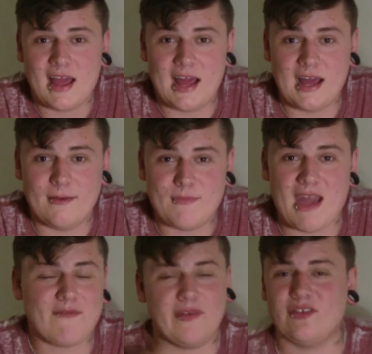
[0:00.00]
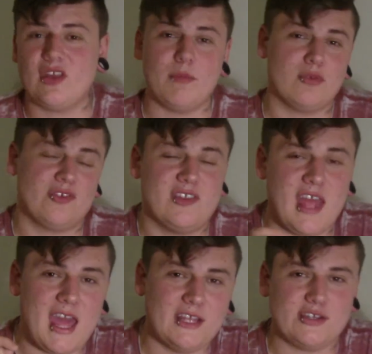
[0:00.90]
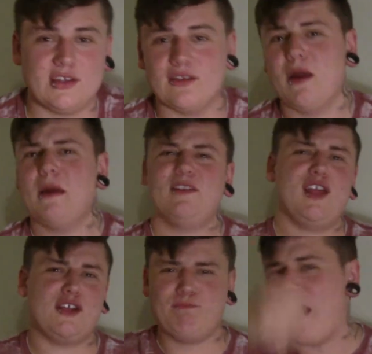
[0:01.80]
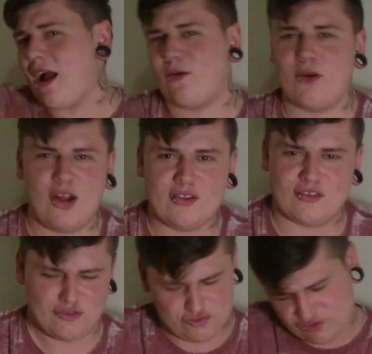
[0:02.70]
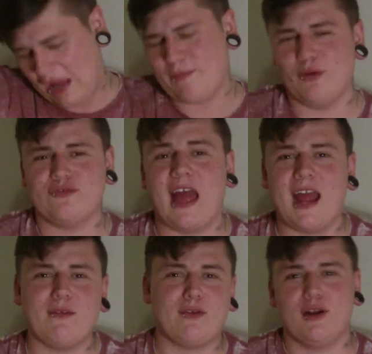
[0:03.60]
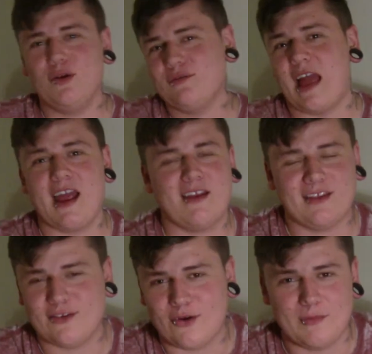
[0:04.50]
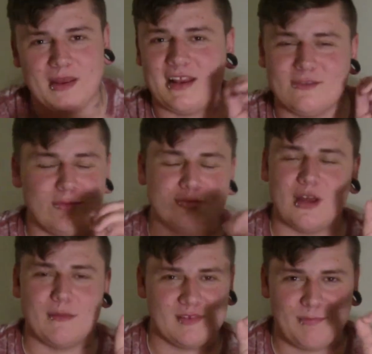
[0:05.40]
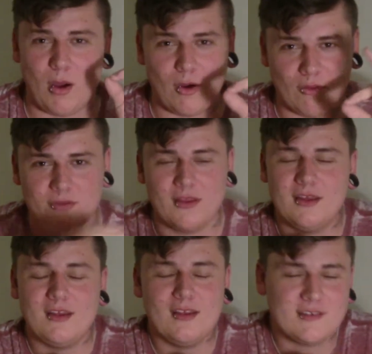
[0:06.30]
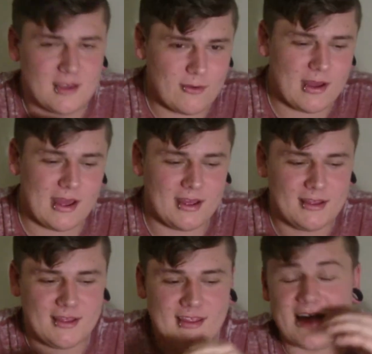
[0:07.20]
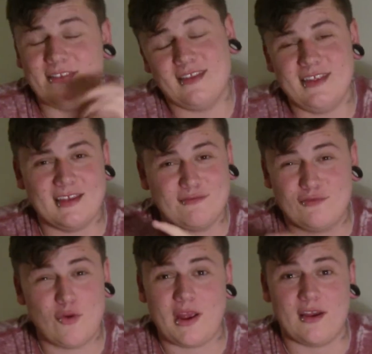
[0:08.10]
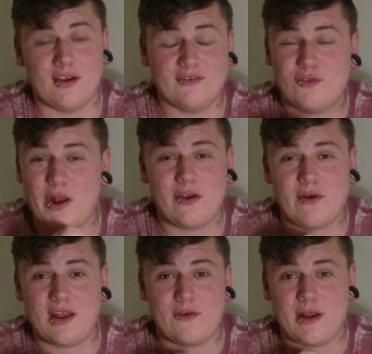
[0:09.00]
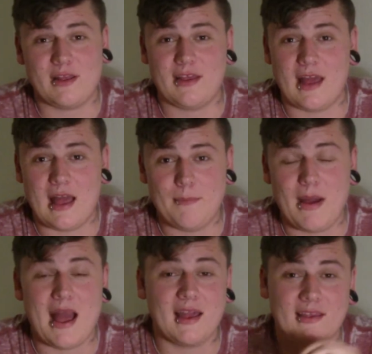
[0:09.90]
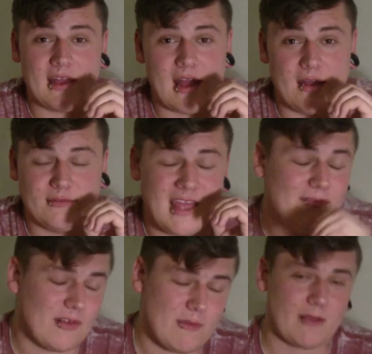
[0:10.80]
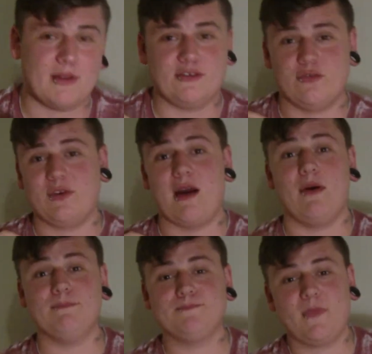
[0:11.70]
Everything's double stitched and stitched backwards and stapled down, glued down, you know what I mean, it's all done spot on. So yeah, it's great, guys, great pack. Definitely recommend you can get one.